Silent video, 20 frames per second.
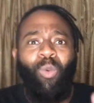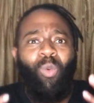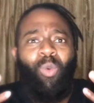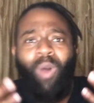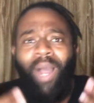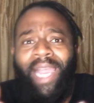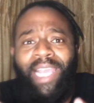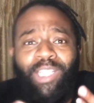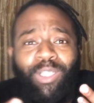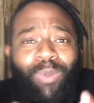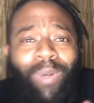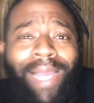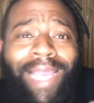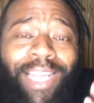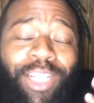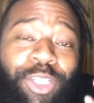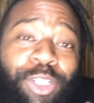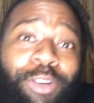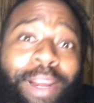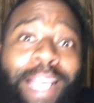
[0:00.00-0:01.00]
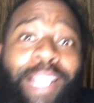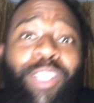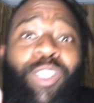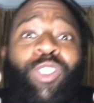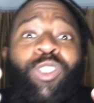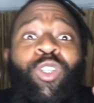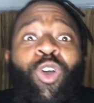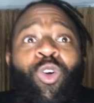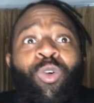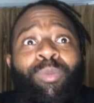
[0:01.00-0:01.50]
Why do I attract
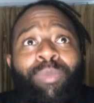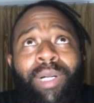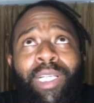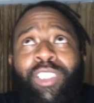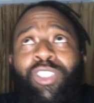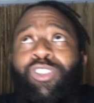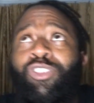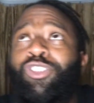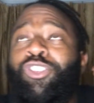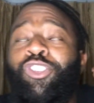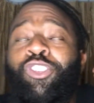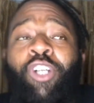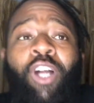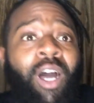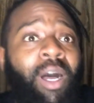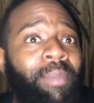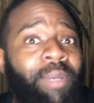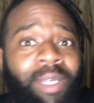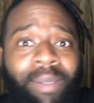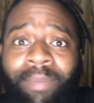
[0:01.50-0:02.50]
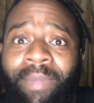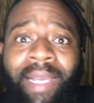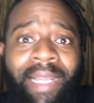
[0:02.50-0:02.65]
so much drama in my